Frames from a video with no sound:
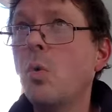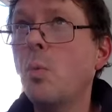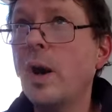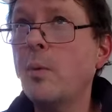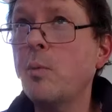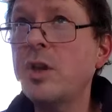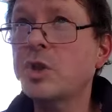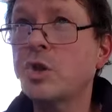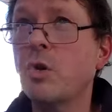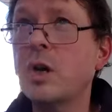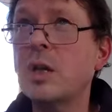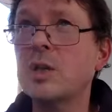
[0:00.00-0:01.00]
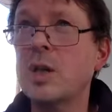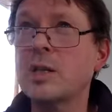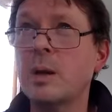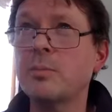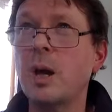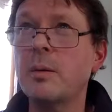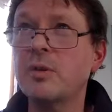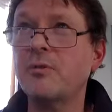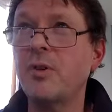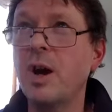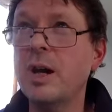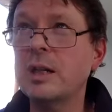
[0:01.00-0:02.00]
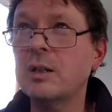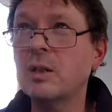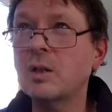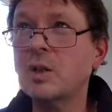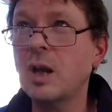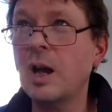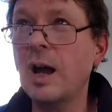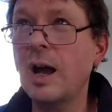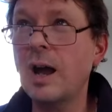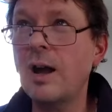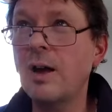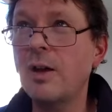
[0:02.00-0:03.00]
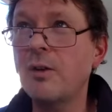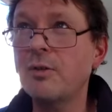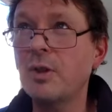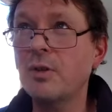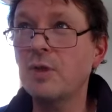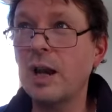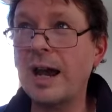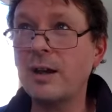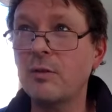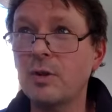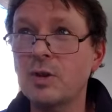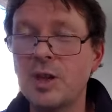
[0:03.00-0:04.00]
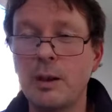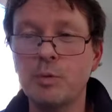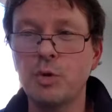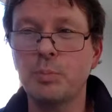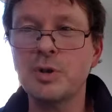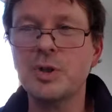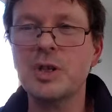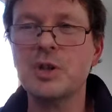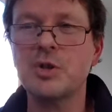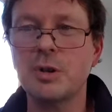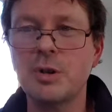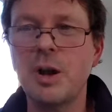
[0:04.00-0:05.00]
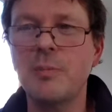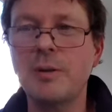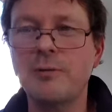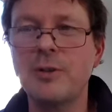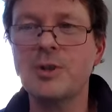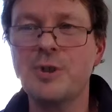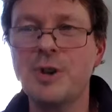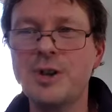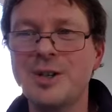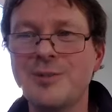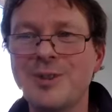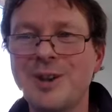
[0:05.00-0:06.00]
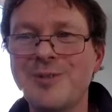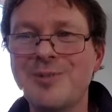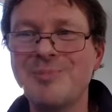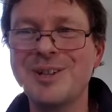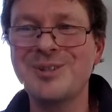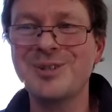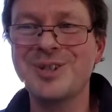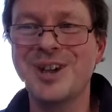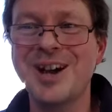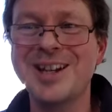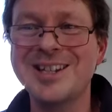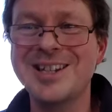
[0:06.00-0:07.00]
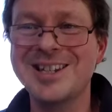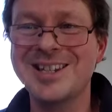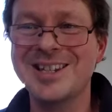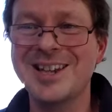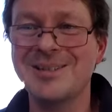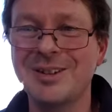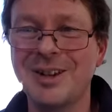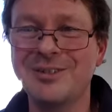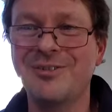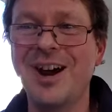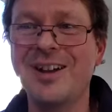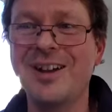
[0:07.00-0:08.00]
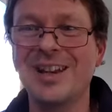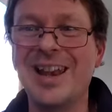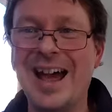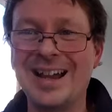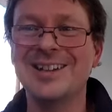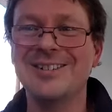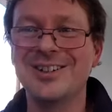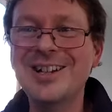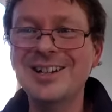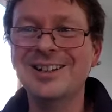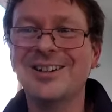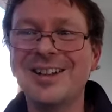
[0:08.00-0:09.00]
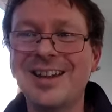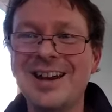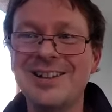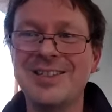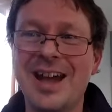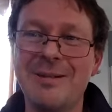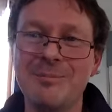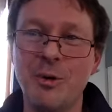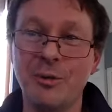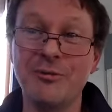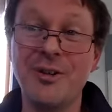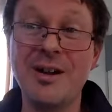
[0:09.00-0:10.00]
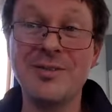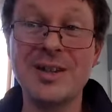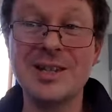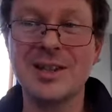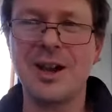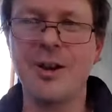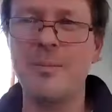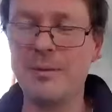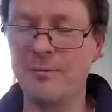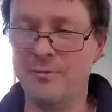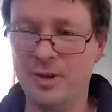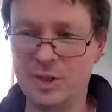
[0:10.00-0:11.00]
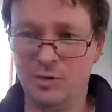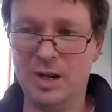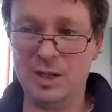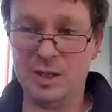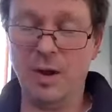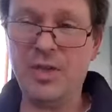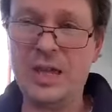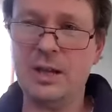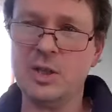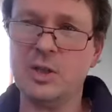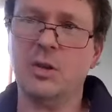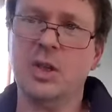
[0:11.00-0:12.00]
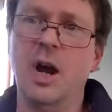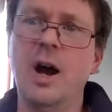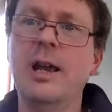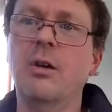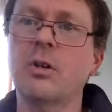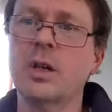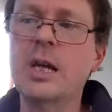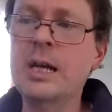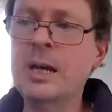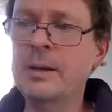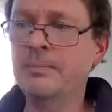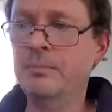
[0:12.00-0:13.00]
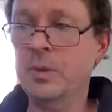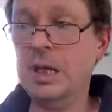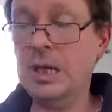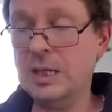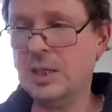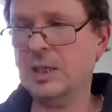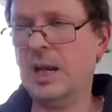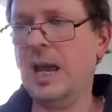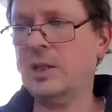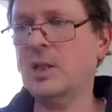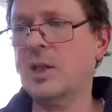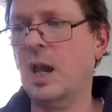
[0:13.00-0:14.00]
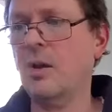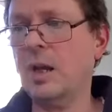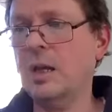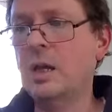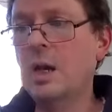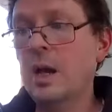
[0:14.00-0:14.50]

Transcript: When I'm with historians, I sometimes find the lack of conceptual precision a bit frustrating. When I'm with political scientists, I sometimes find the lack of looking at anything that happened more than 5 years ago a bit frustrating. So I think a sort of dialogue is necessary.